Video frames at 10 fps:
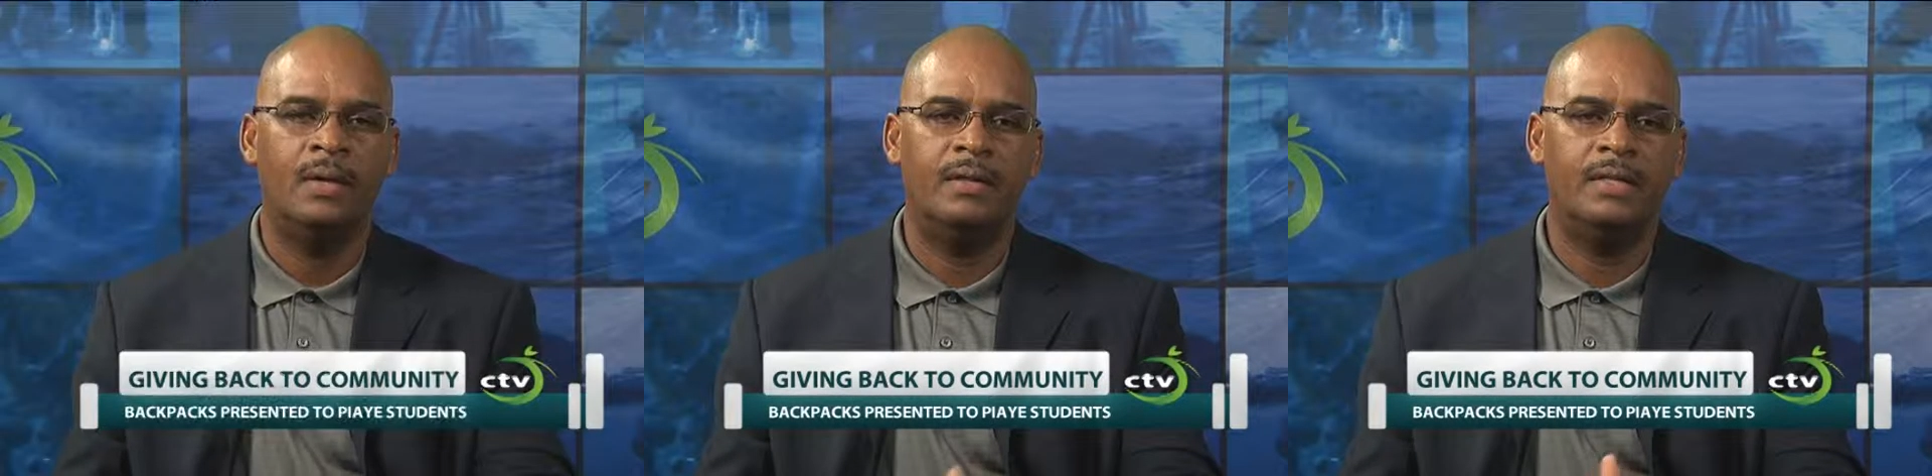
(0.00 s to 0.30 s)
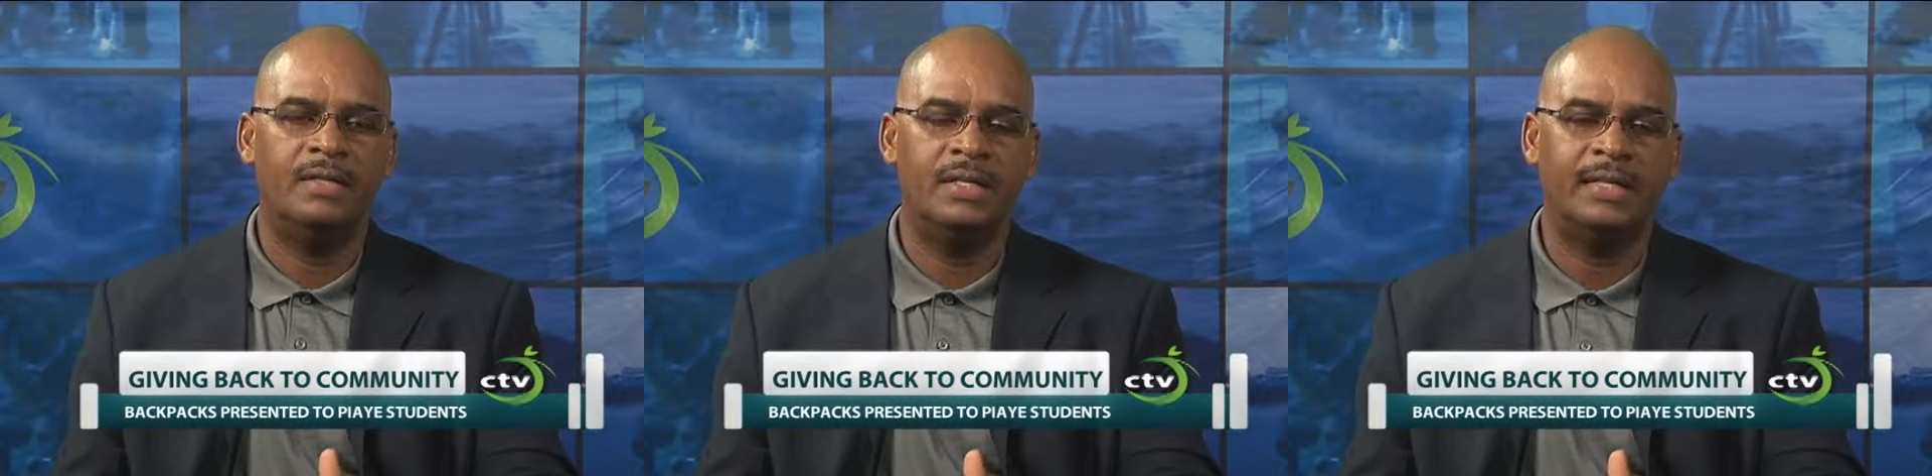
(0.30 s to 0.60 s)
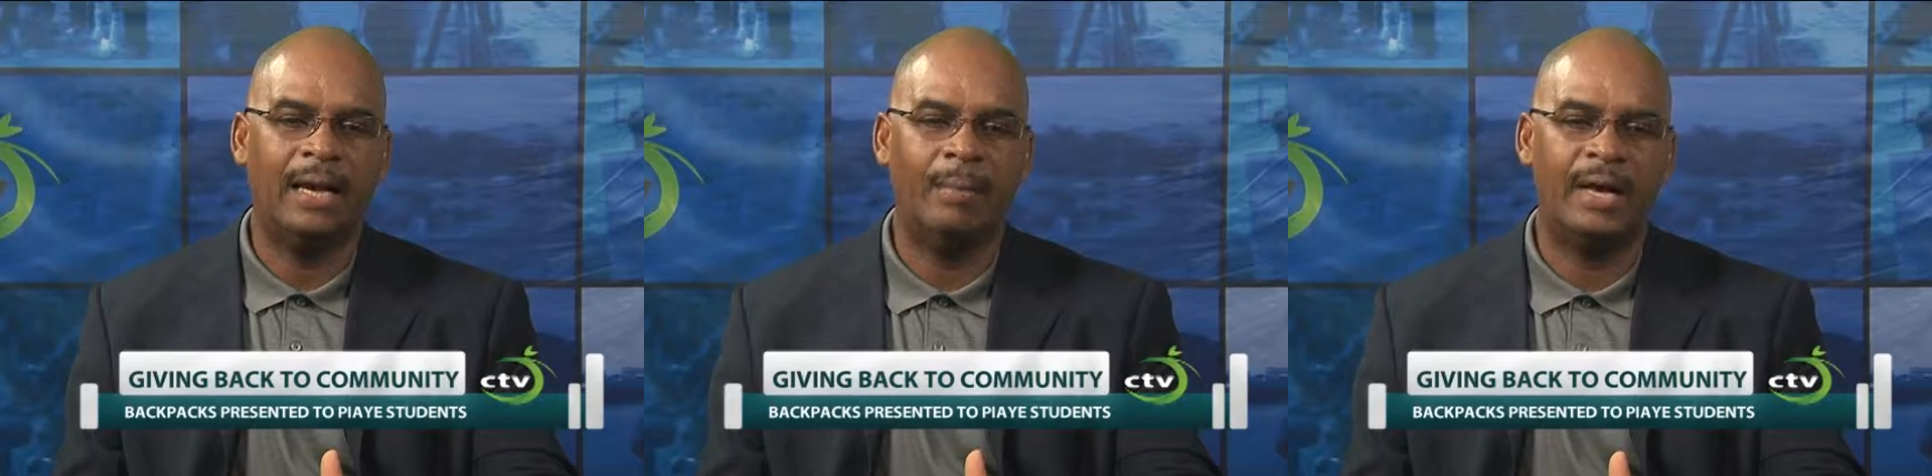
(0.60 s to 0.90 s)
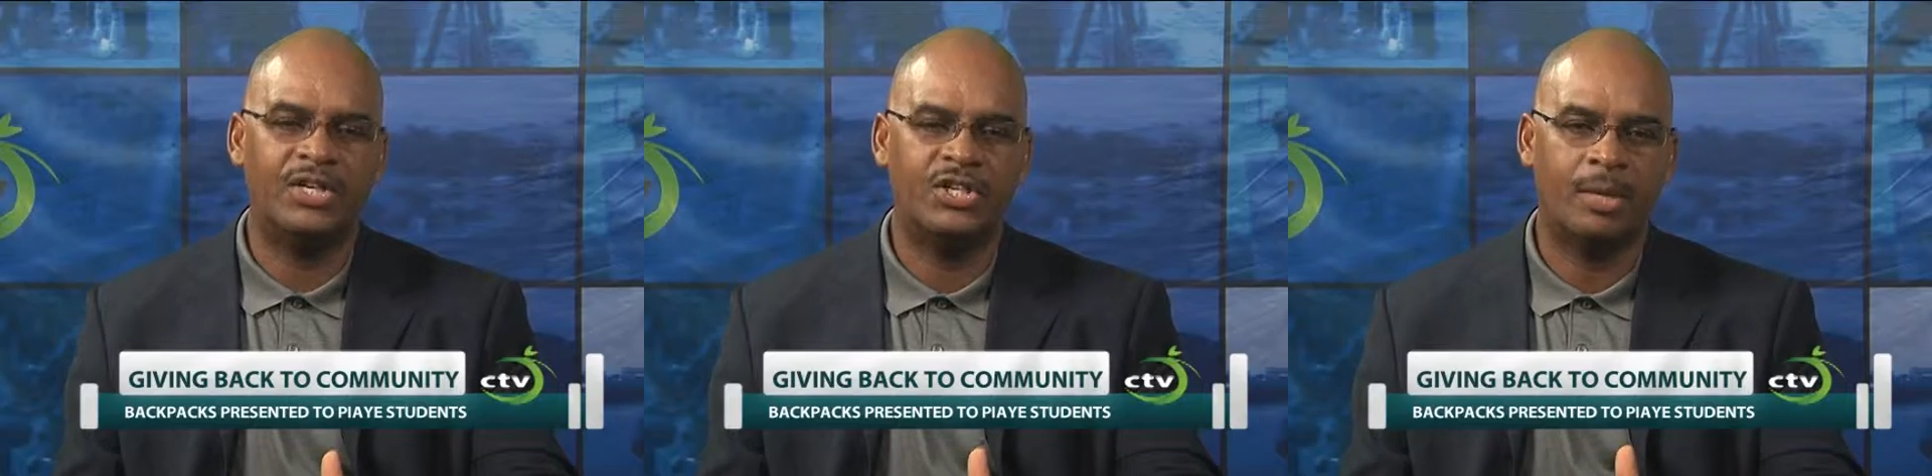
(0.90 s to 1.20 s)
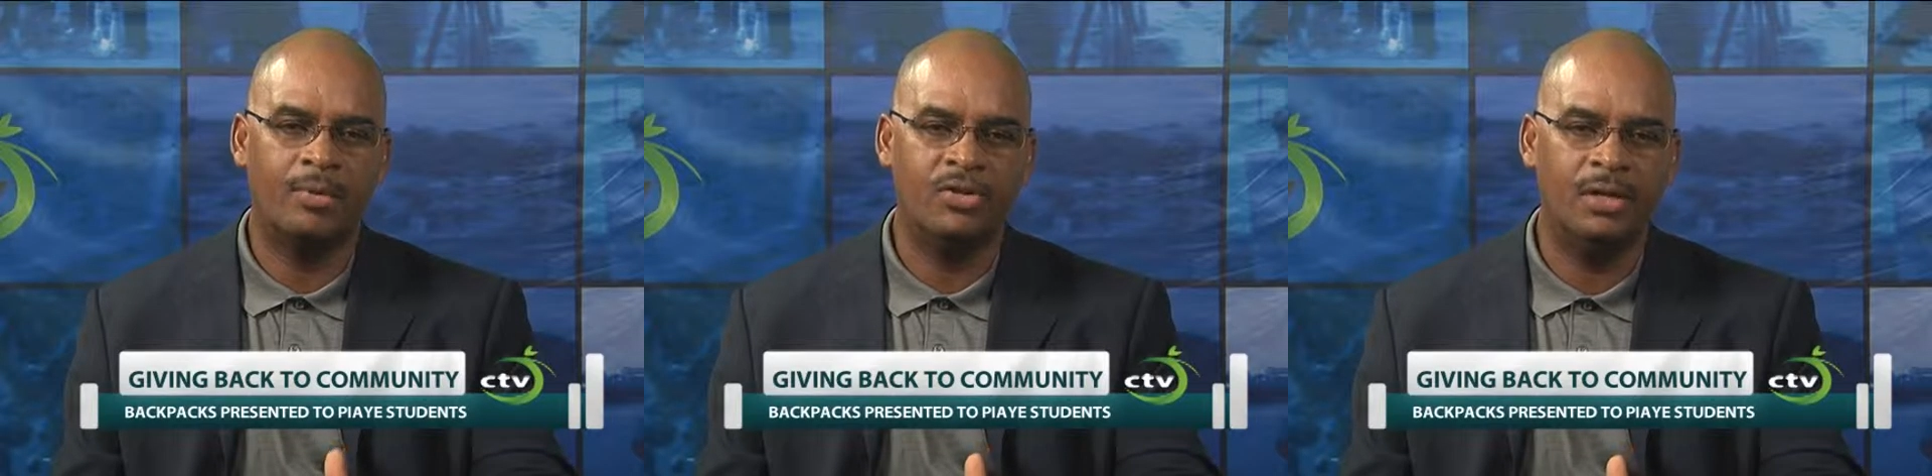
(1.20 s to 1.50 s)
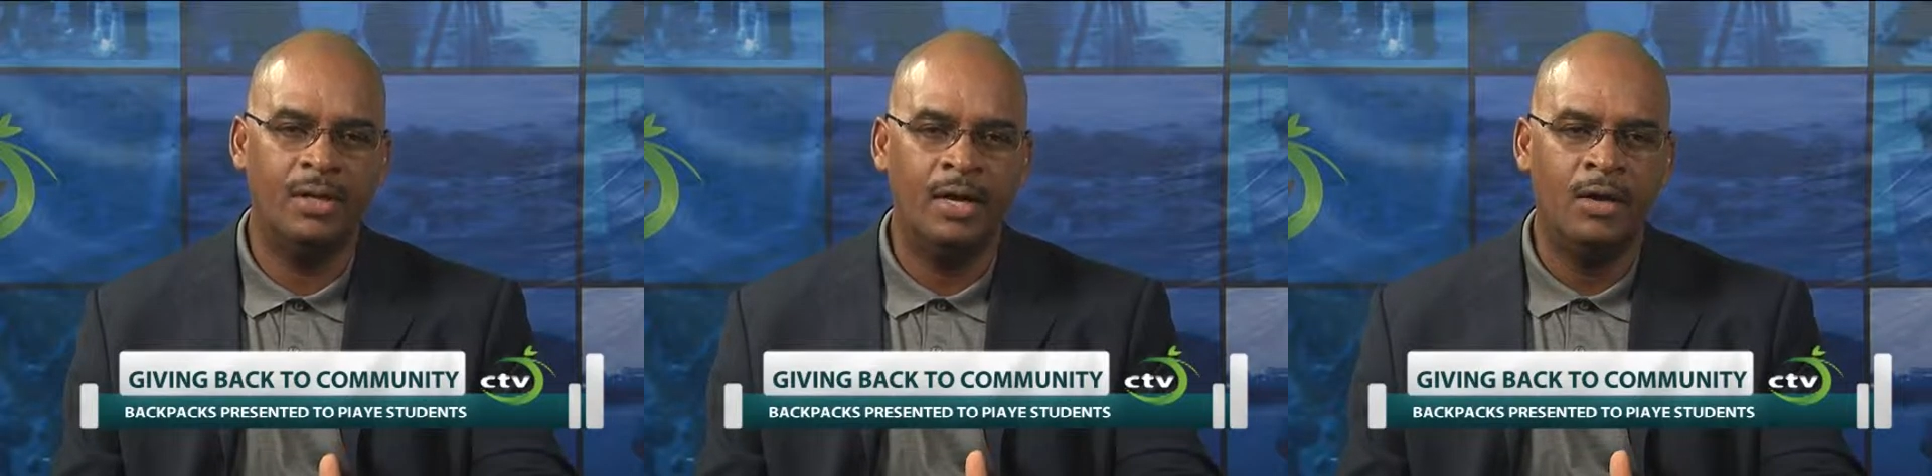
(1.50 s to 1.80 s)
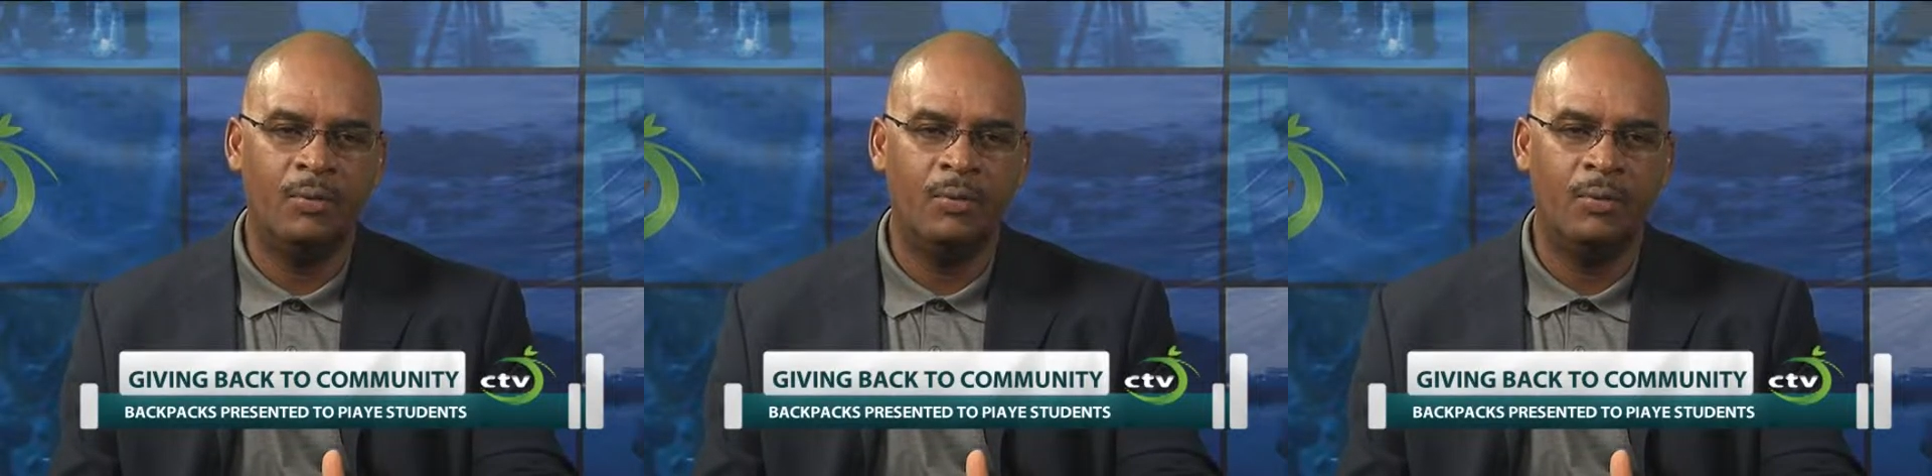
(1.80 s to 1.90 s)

This is Calabash Community.